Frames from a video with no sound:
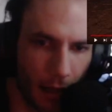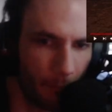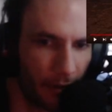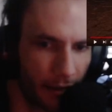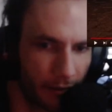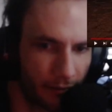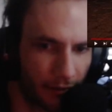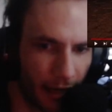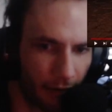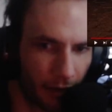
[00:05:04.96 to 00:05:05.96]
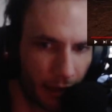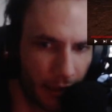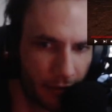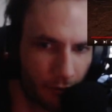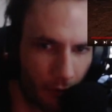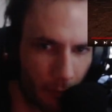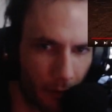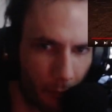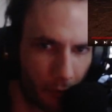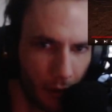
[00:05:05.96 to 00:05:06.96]
because a cat really needs soda
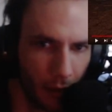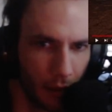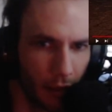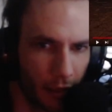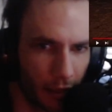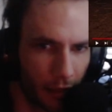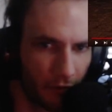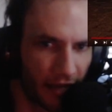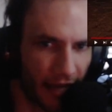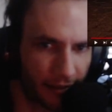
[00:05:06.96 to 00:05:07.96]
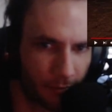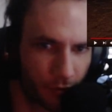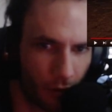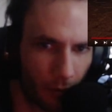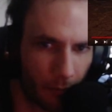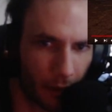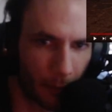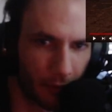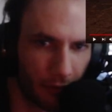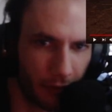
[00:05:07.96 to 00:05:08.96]
pop. Give the cat some soda
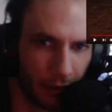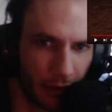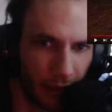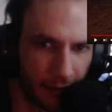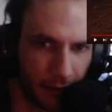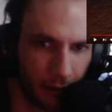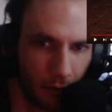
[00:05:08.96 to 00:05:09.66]
pop, he really needs it.